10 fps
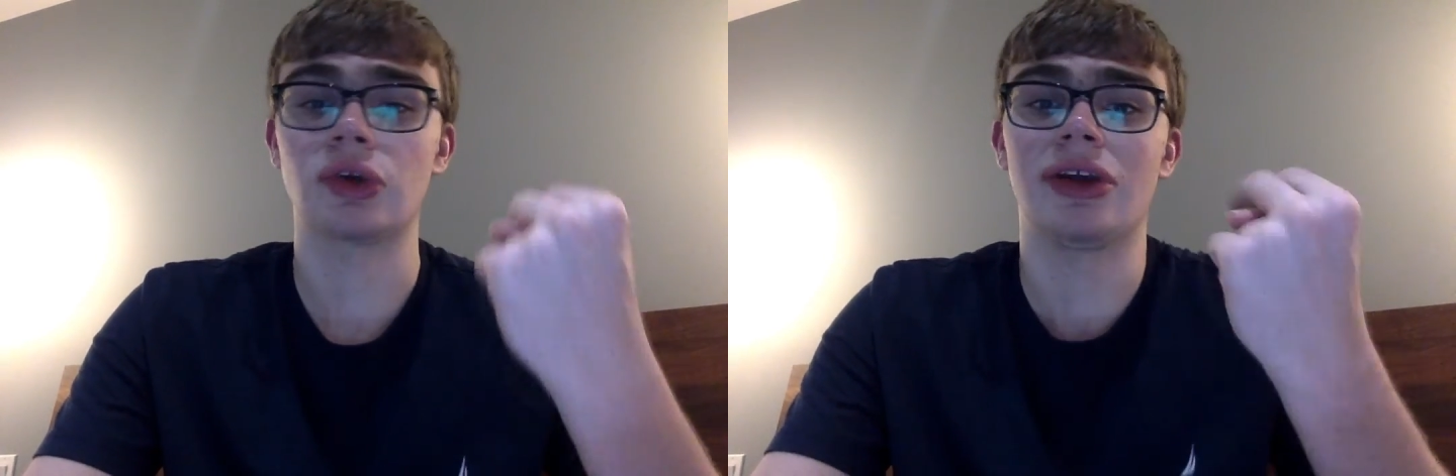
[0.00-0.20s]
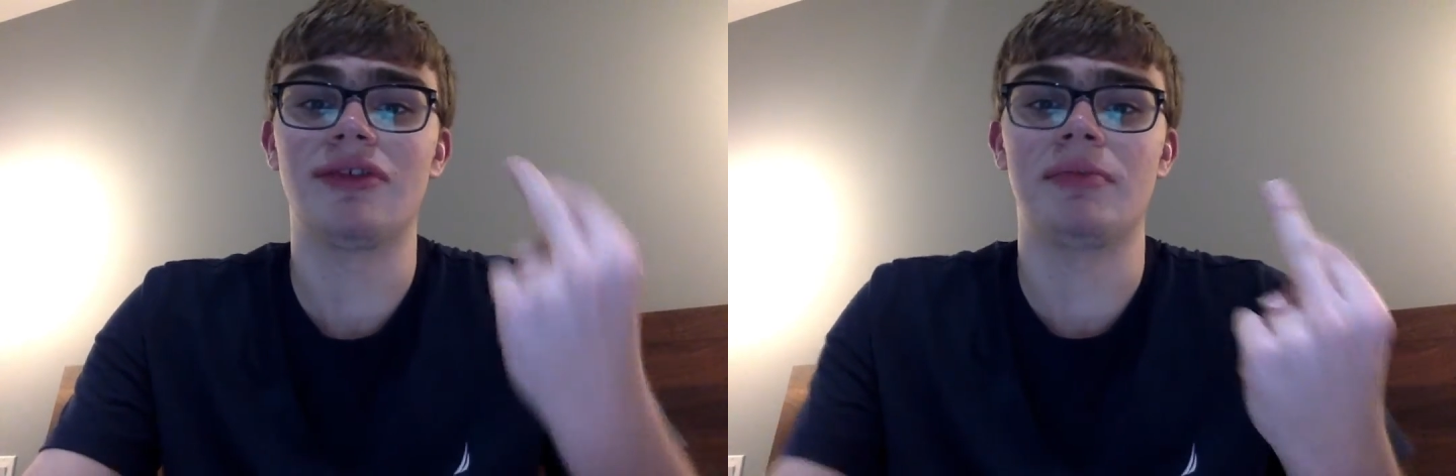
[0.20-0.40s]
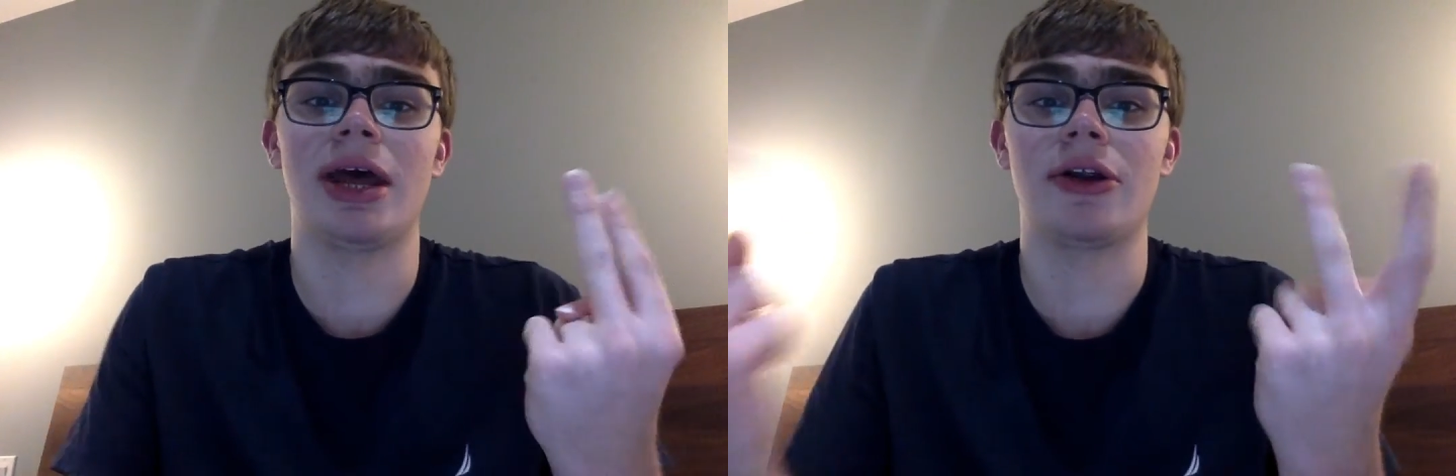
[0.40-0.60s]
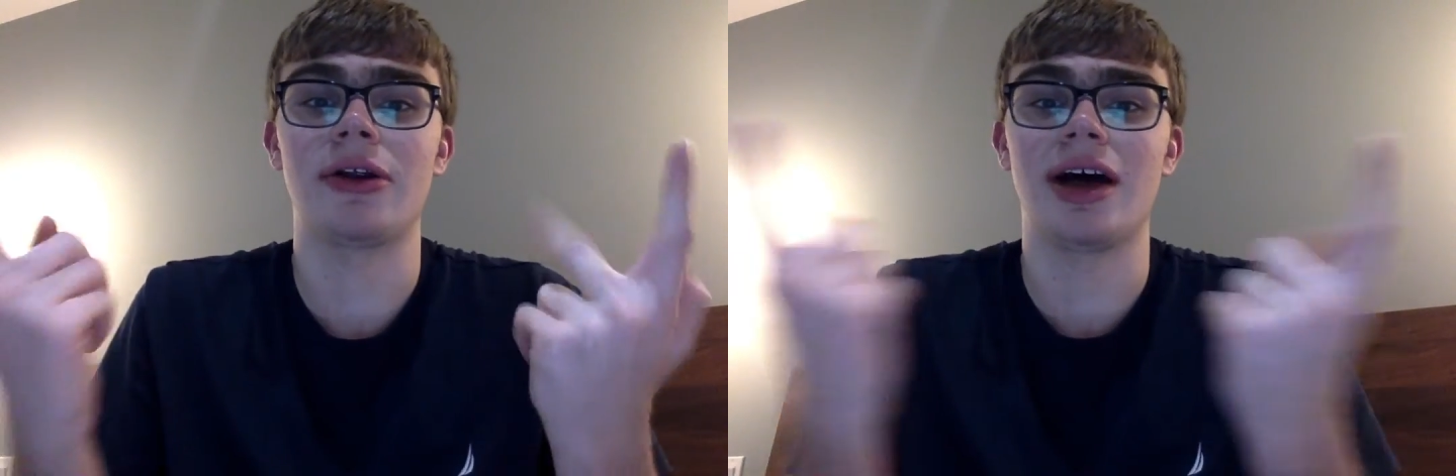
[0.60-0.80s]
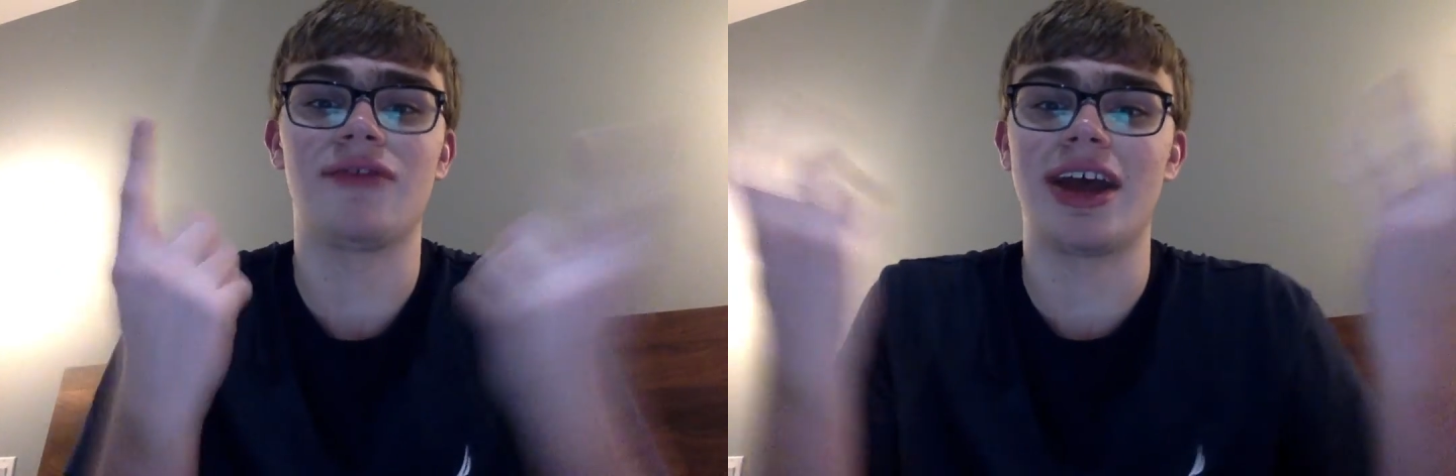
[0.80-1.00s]
or even
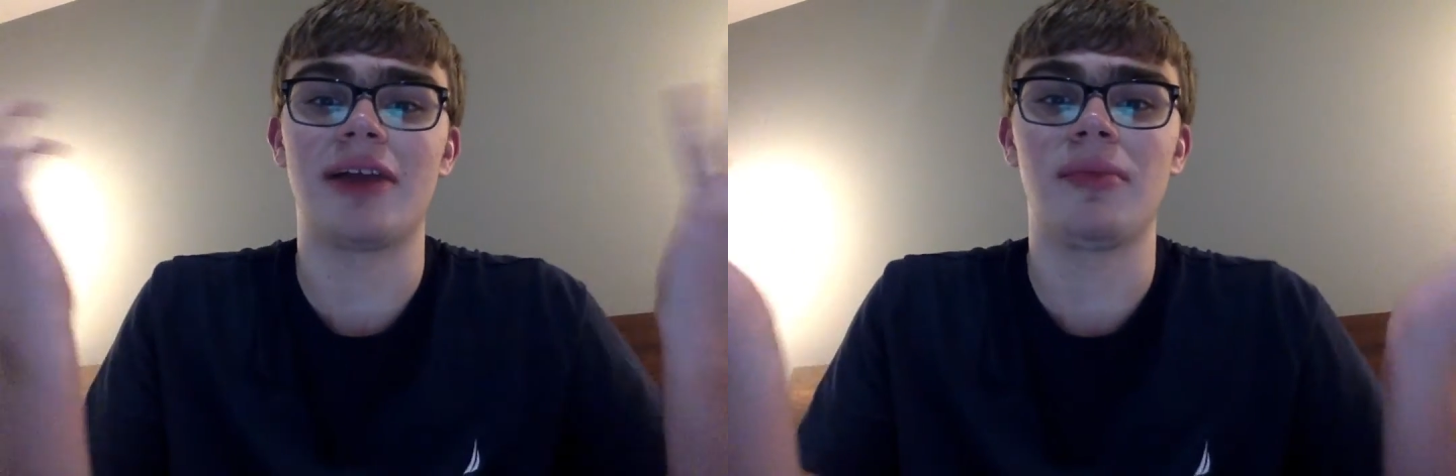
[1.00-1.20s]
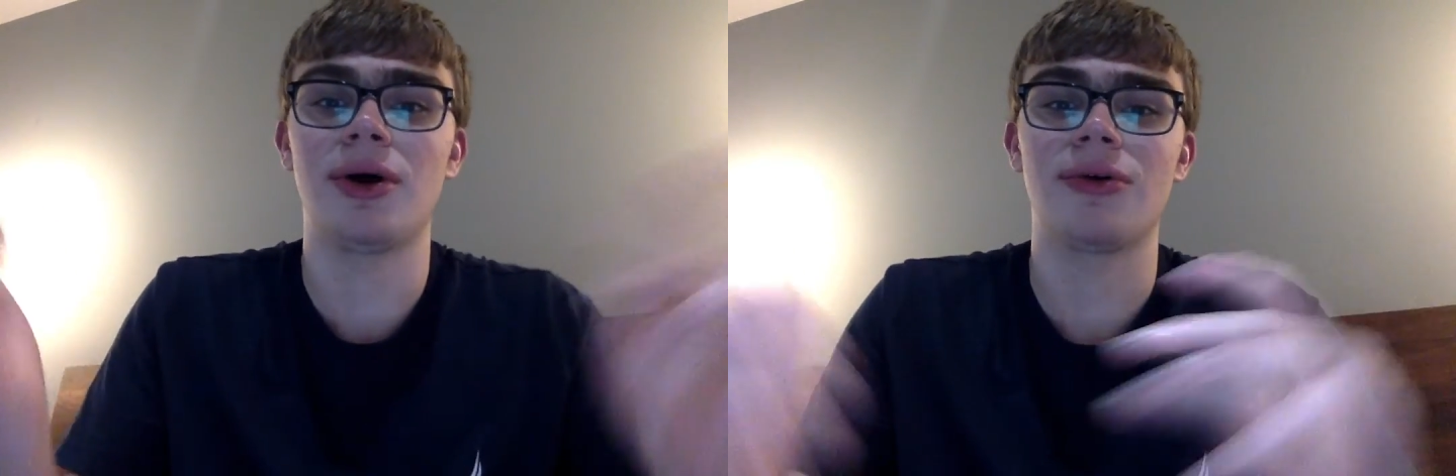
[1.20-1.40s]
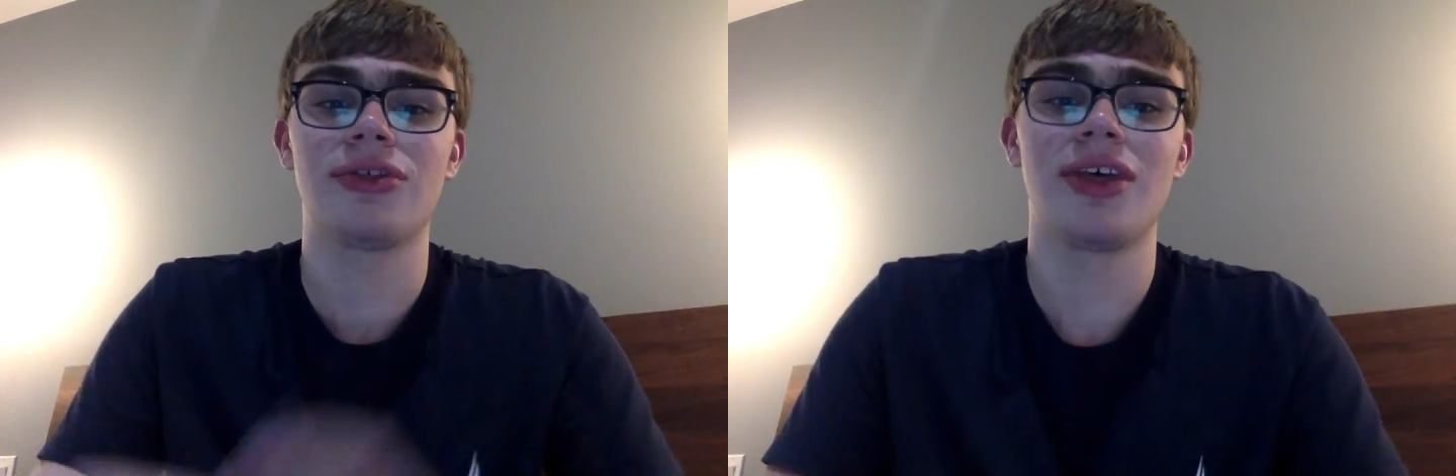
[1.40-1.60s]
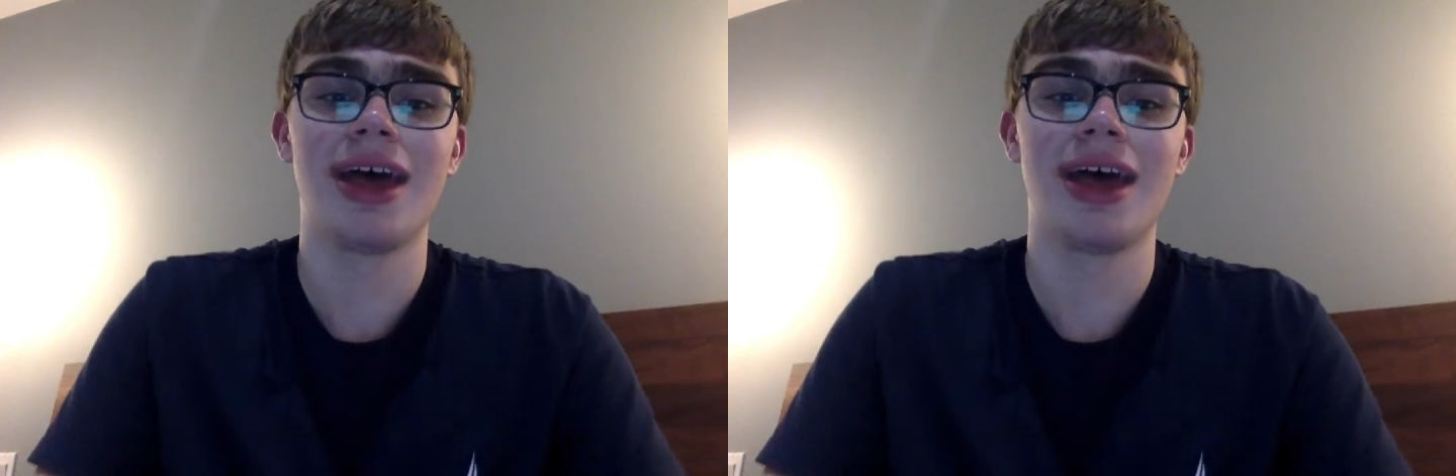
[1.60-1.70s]
better, a fan of both.